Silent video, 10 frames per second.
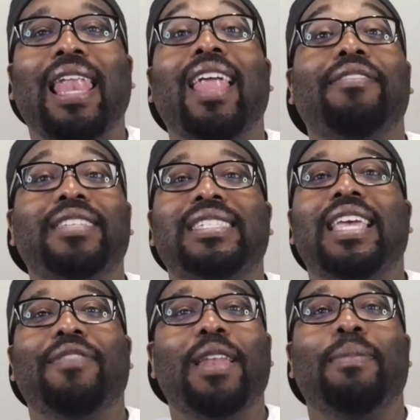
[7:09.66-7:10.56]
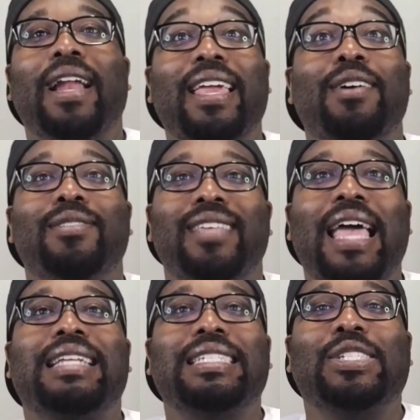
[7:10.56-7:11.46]
love to see if anybody else
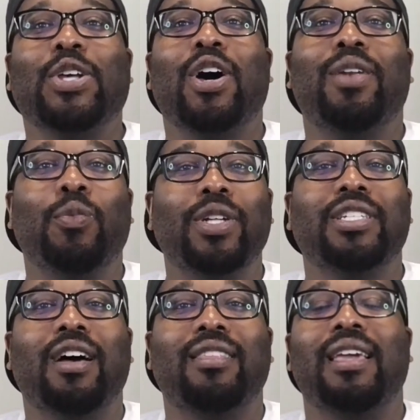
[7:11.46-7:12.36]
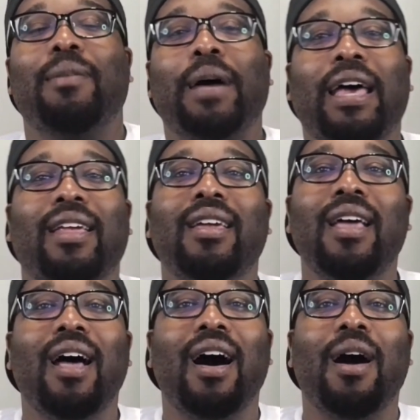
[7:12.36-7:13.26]
actually saw it and what y'all think about it.
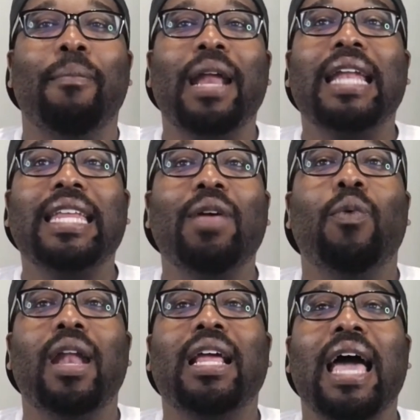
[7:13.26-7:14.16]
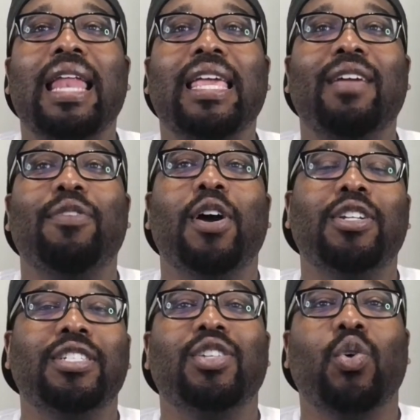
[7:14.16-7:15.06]
Um, but I did want to kind of give y'all
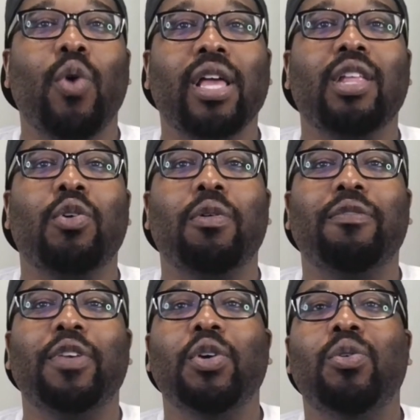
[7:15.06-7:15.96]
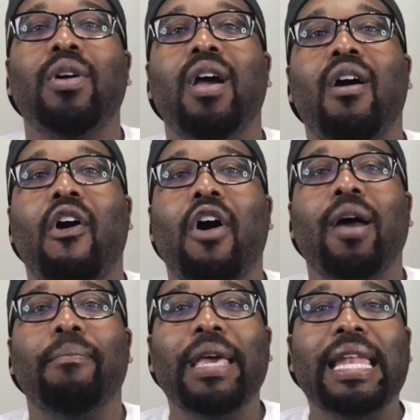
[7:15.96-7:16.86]
just a quick little review
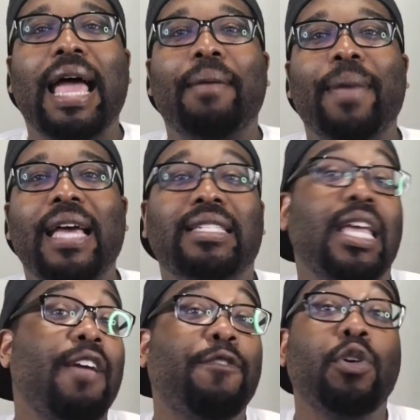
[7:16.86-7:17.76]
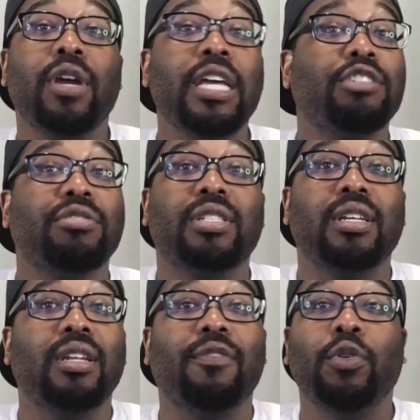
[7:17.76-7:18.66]
on Midnight Mass. If you're
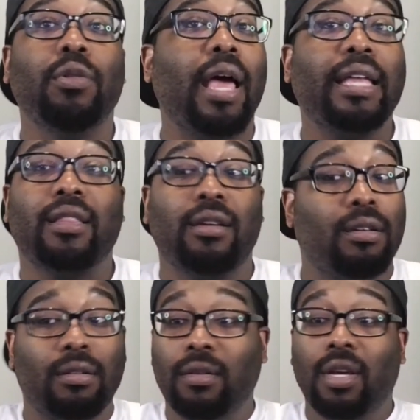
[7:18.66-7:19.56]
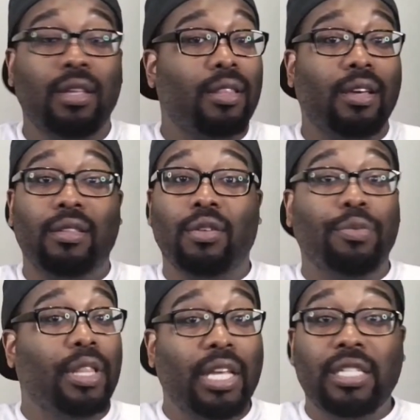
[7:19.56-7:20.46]
interested, if you like the the the
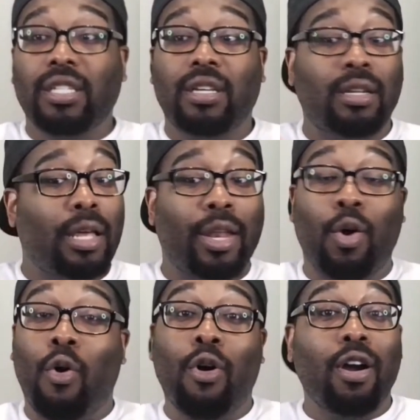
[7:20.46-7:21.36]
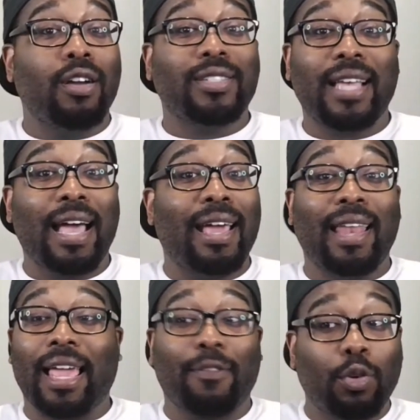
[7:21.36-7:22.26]
religion and horror side,
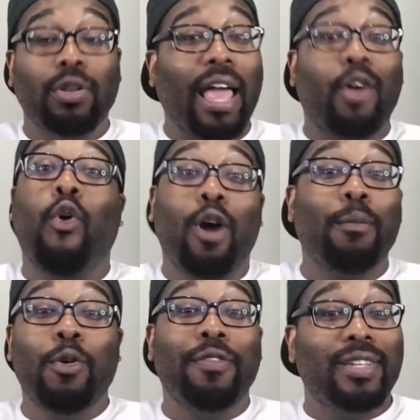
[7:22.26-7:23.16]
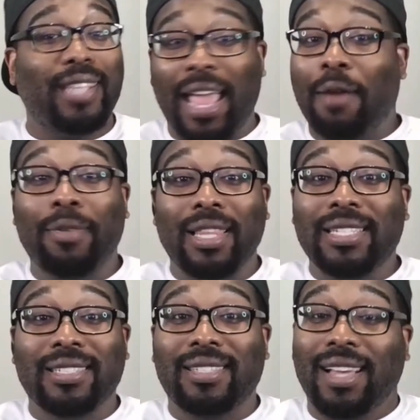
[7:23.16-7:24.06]
like if you like horror movies and
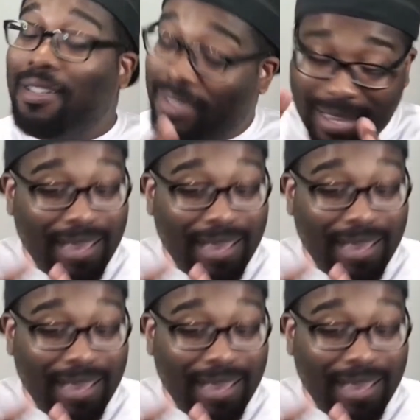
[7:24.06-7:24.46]
religious stuff,